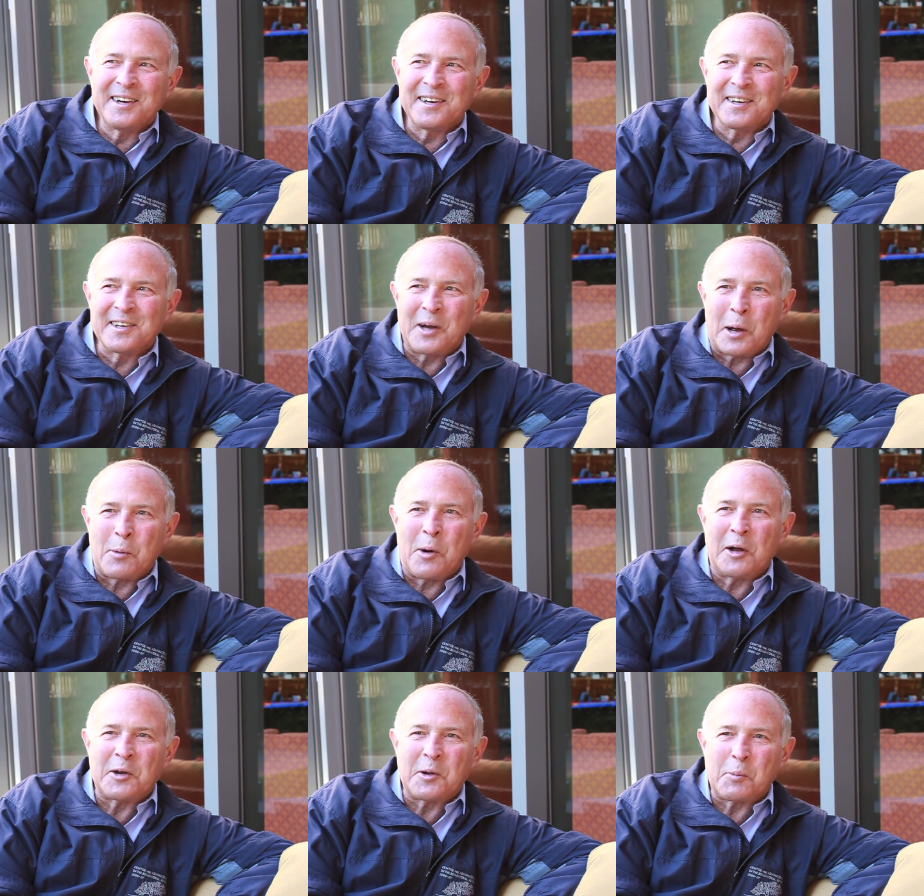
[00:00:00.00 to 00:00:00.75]
I
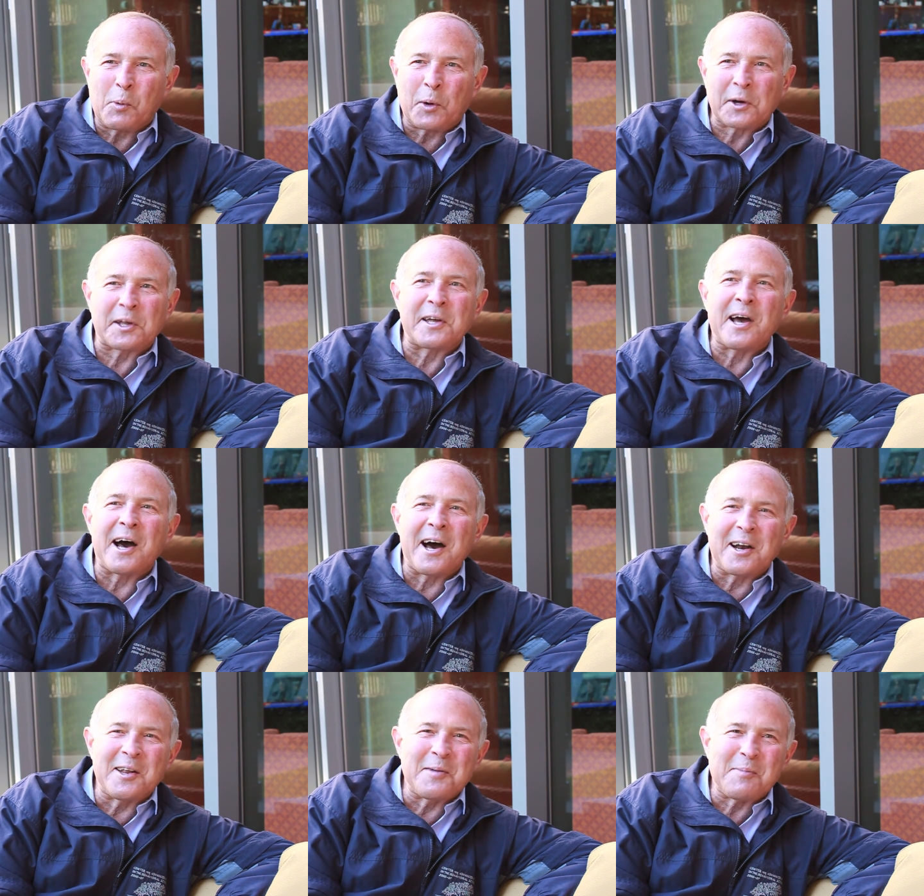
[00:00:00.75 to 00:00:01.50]
wound up working
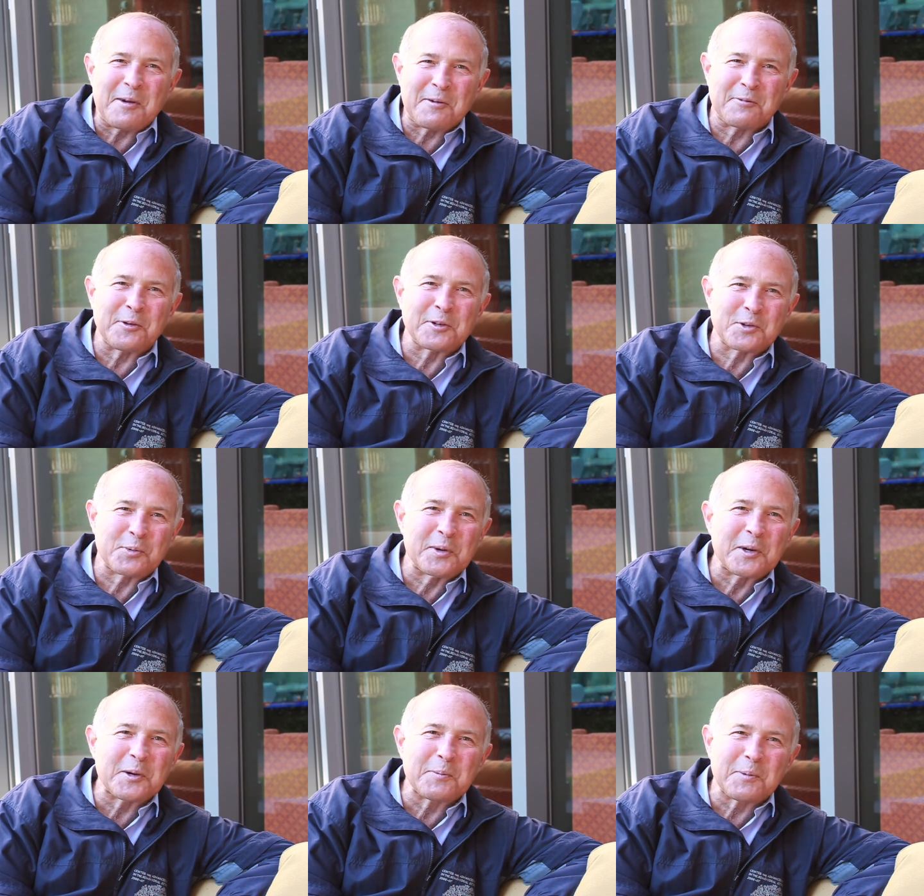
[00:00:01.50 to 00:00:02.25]
on in my first
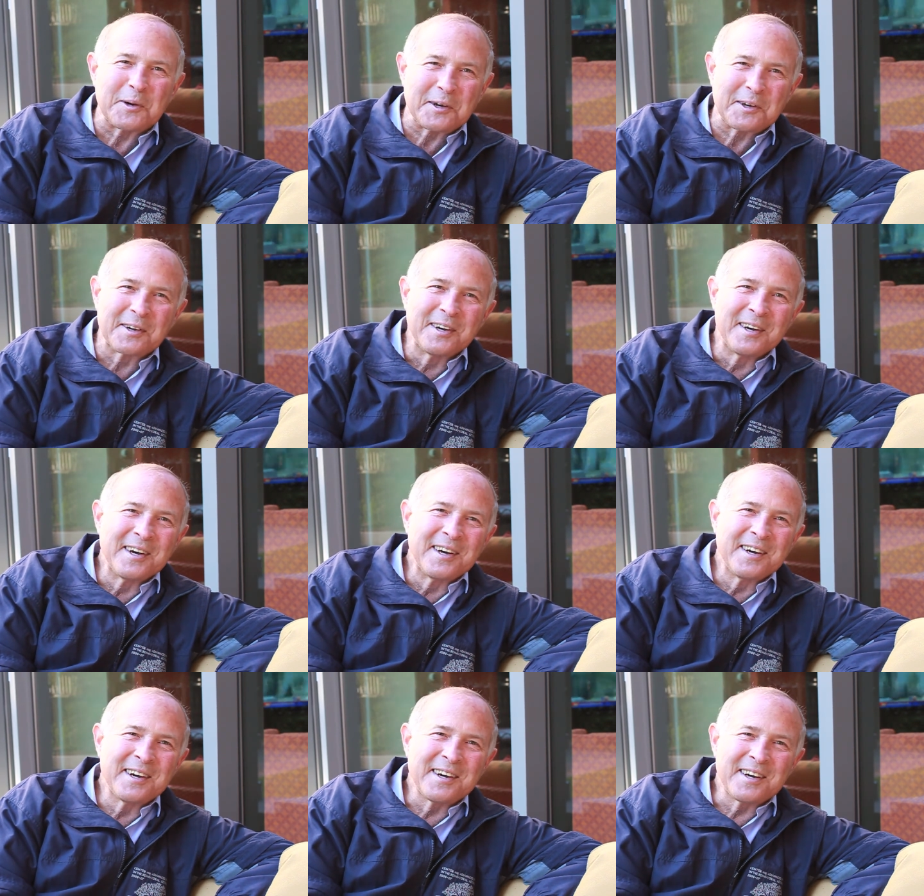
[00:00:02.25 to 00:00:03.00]
real book
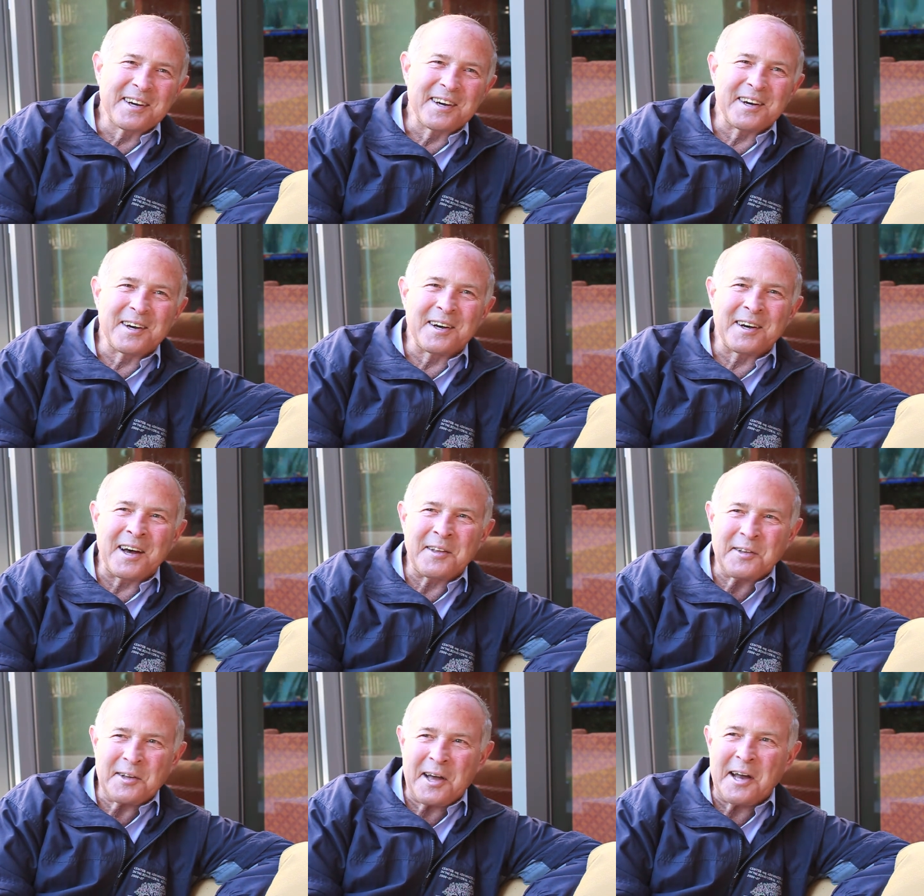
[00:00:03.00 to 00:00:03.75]

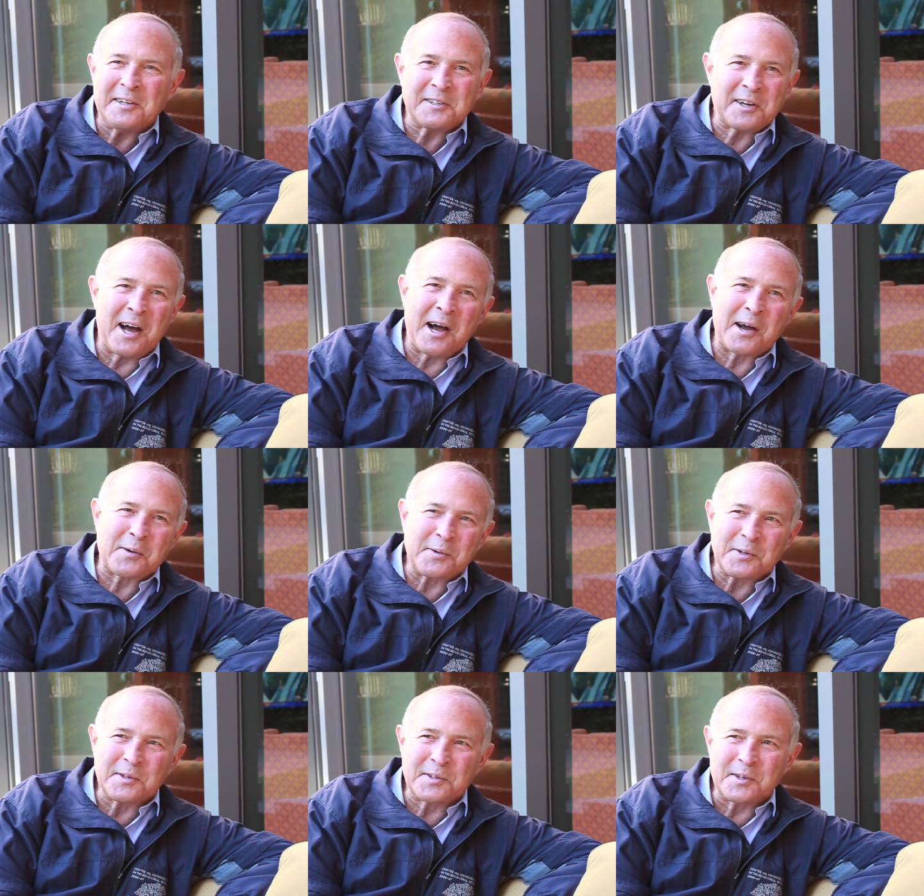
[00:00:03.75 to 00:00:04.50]
on the Continental
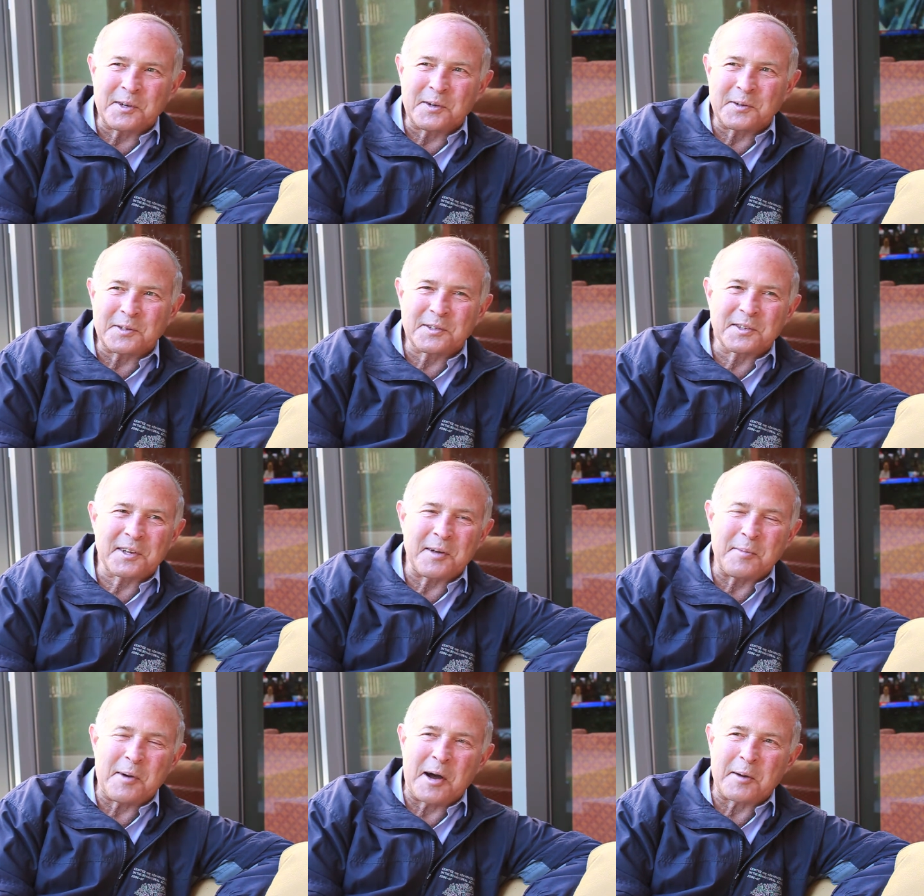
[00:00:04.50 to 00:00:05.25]
Congress, which
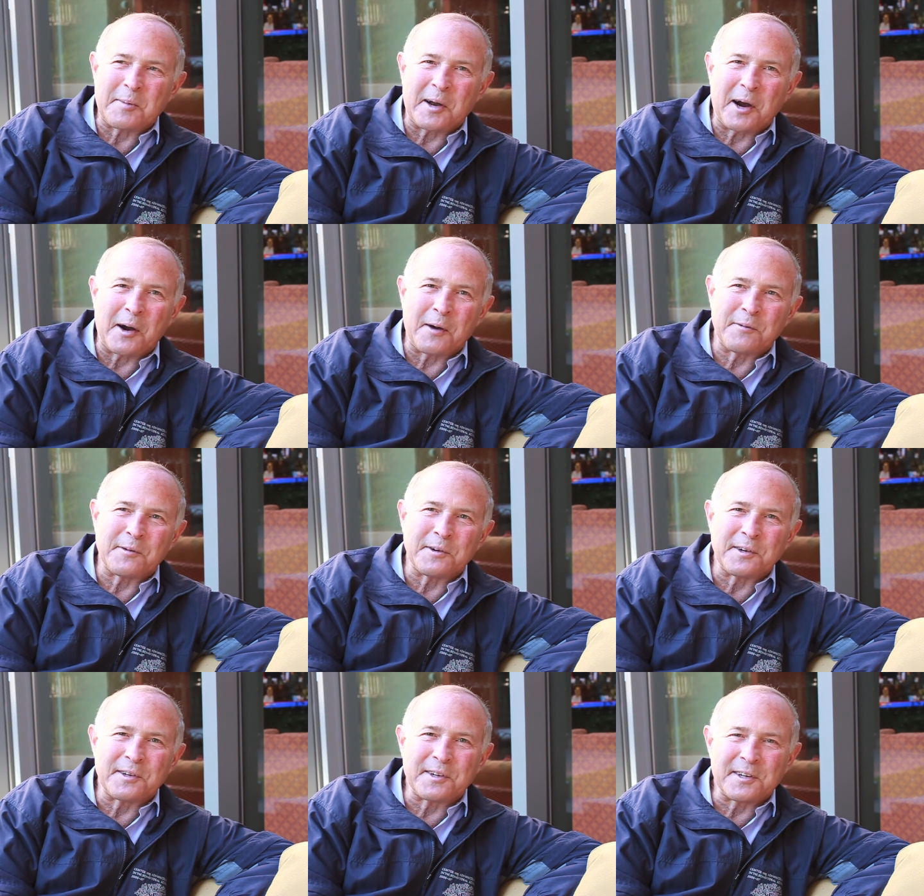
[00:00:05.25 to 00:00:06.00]
came out of my
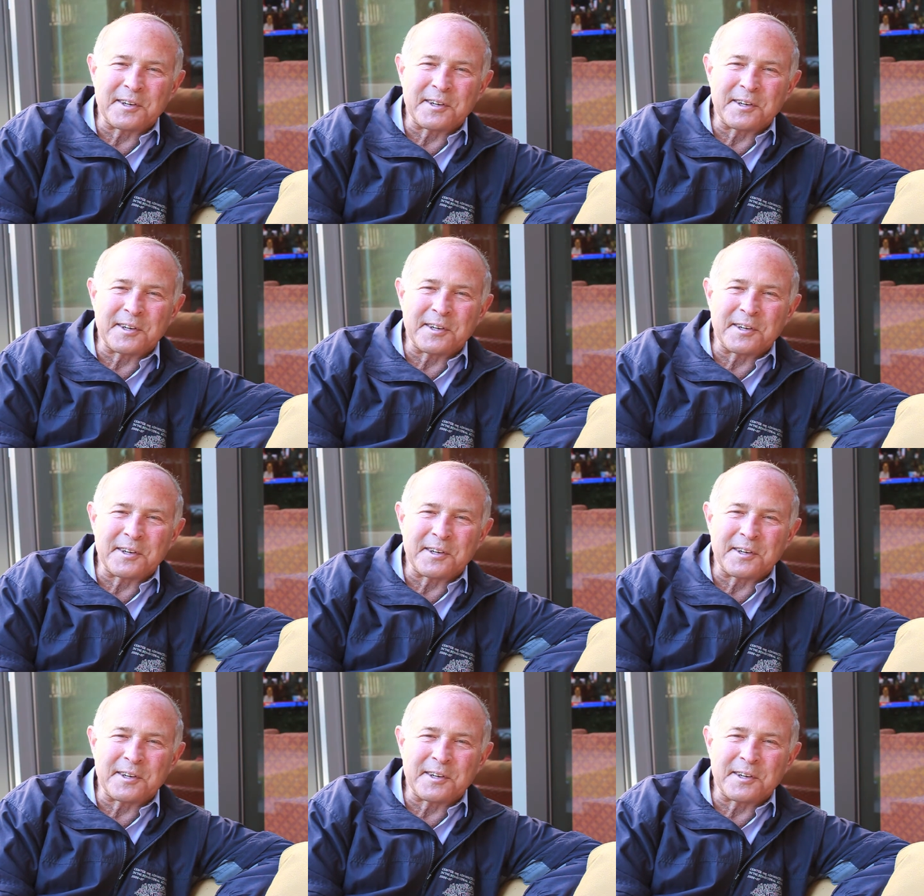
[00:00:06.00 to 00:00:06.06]
Harvard